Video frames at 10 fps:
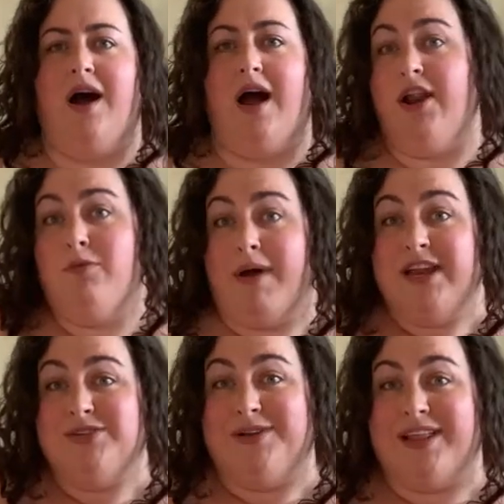I don't
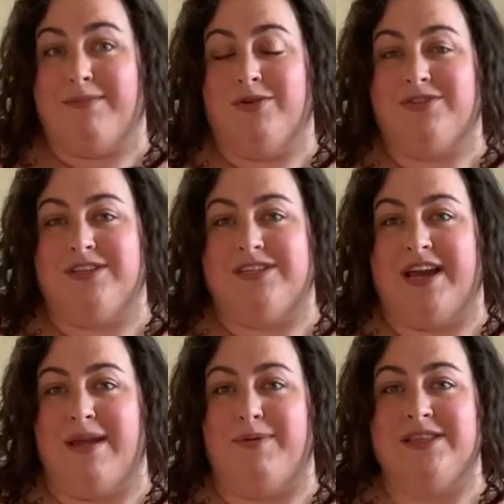mind doing that most of the
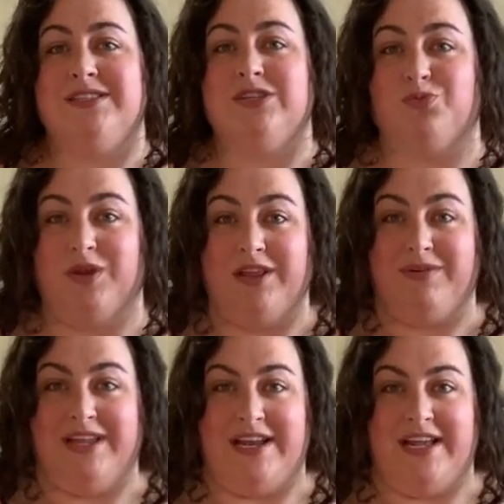time, but this is
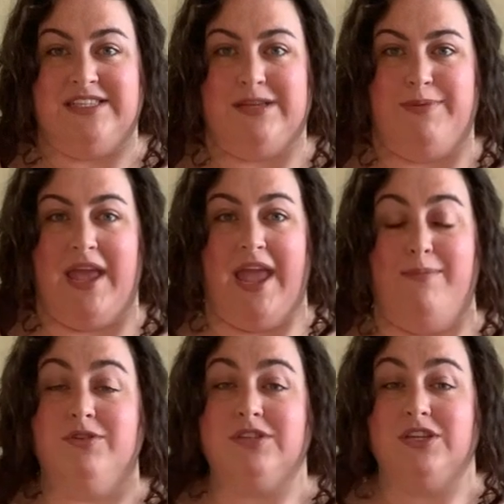really nice to be
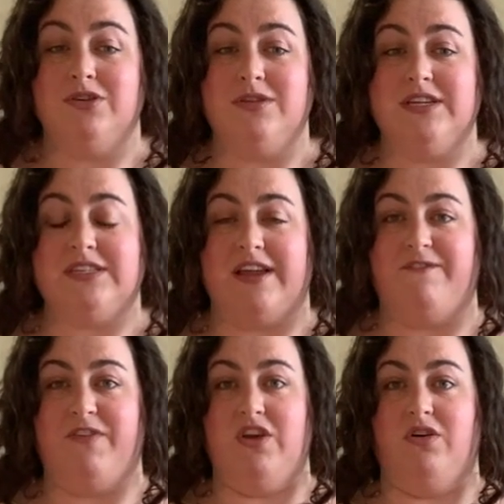able to do this
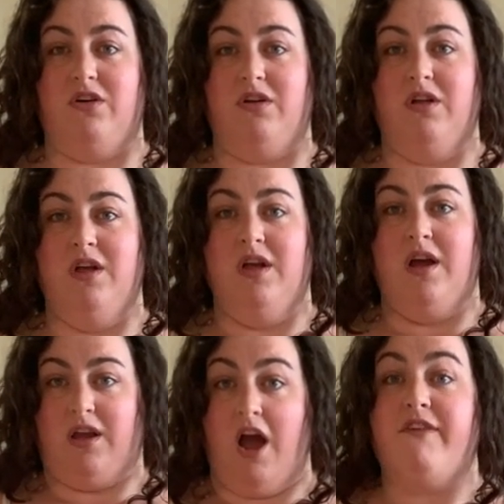and feel
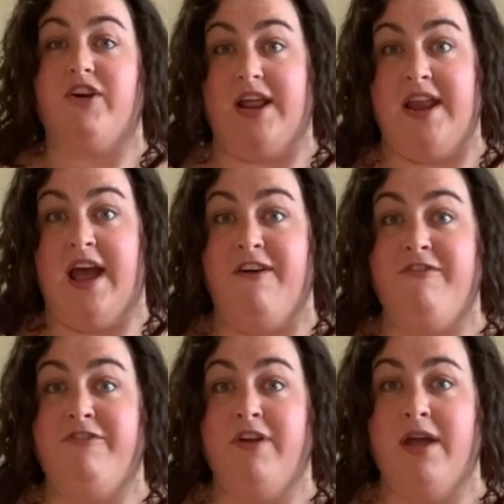covered
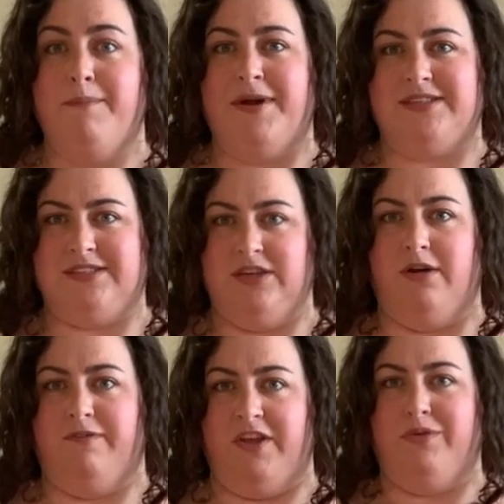enough, but
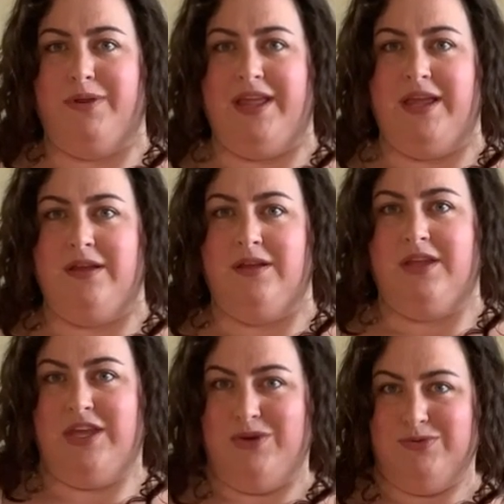still feel really
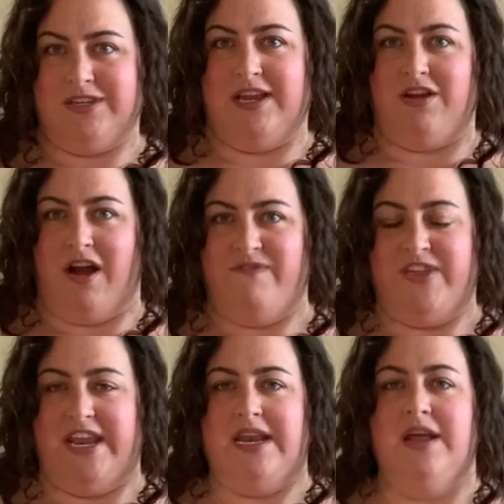cute and
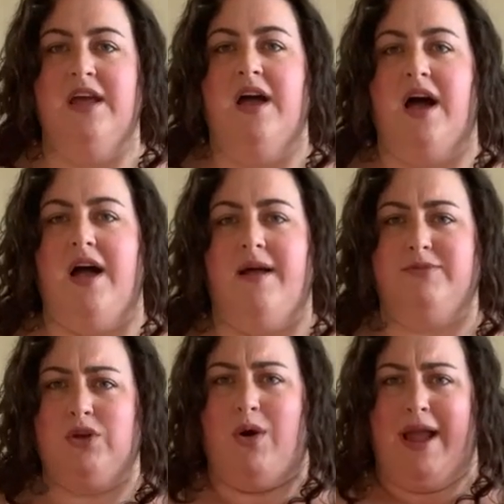confident.
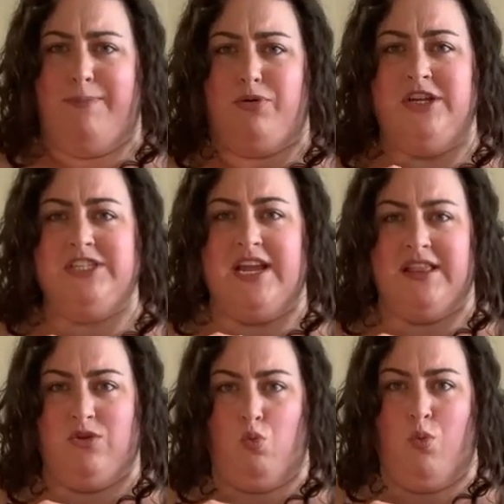So I
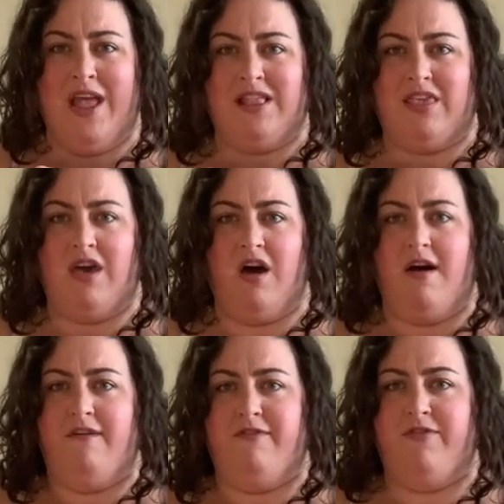appreciate the width
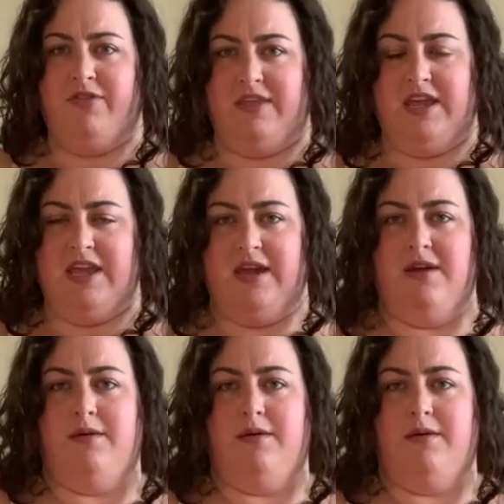of the